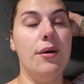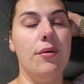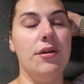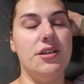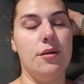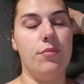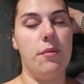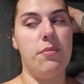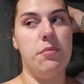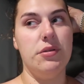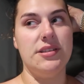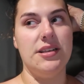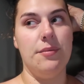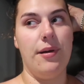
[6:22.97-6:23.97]
which I'm proper
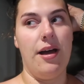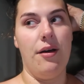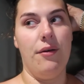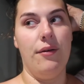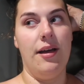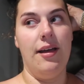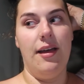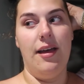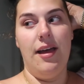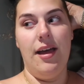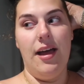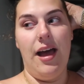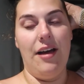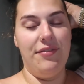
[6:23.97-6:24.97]
buzzing about.
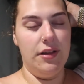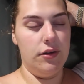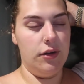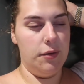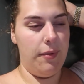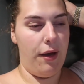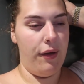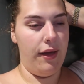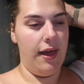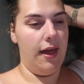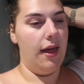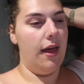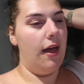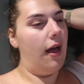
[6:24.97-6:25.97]
I feel good about
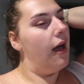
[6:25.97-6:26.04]
it.